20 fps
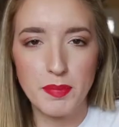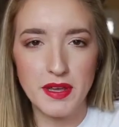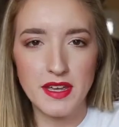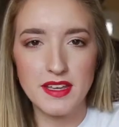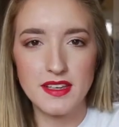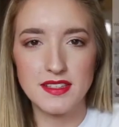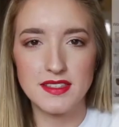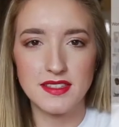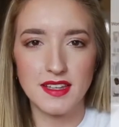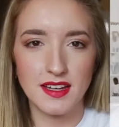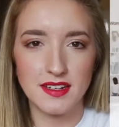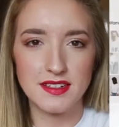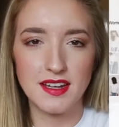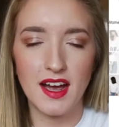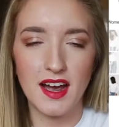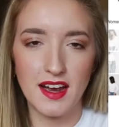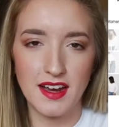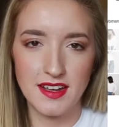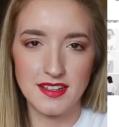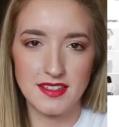piece that
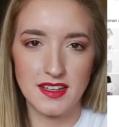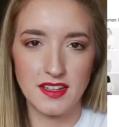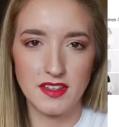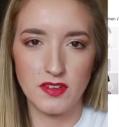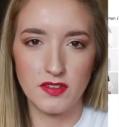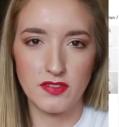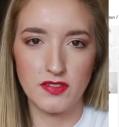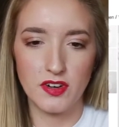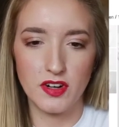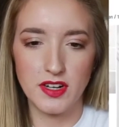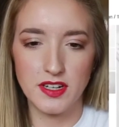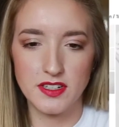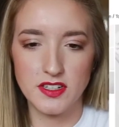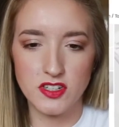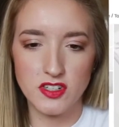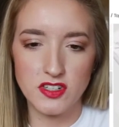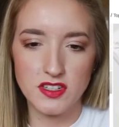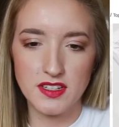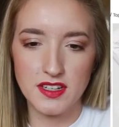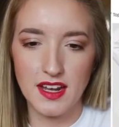ties in the front to
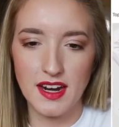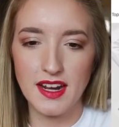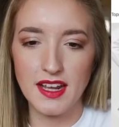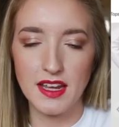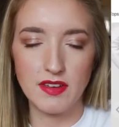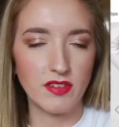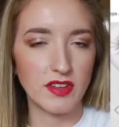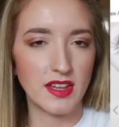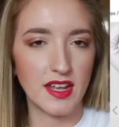just kind of give